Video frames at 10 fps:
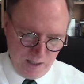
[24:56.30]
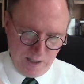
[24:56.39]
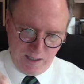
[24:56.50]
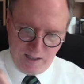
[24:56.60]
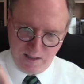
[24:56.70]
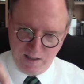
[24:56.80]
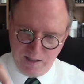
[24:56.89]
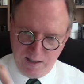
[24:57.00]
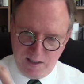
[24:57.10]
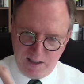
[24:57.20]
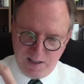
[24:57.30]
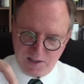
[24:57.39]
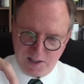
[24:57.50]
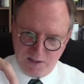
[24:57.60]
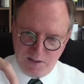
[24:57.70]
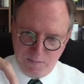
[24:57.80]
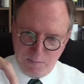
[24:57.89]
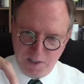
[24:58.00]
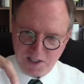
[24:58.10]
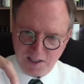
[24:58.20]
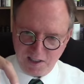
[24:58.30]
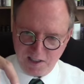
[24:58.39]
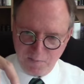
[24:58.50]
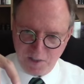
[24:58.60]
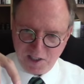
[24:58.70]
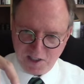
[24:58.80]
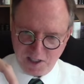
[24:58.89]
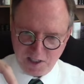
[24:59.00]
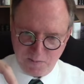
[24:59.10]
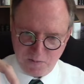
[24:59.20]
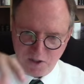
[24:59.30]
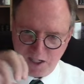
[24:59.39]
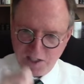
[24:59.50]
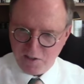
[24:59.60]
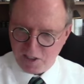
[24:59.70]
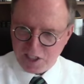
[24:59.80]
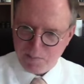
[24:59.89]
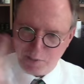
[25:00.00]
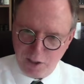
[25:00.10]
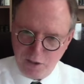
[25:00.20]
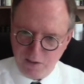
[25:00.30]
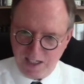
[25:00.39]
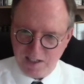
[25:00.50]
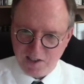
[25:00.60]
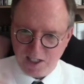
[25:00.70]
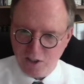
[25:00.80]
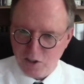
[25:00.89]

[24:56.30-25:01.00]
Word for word: And Uh, so mystic, mysticism tries to explode that and say you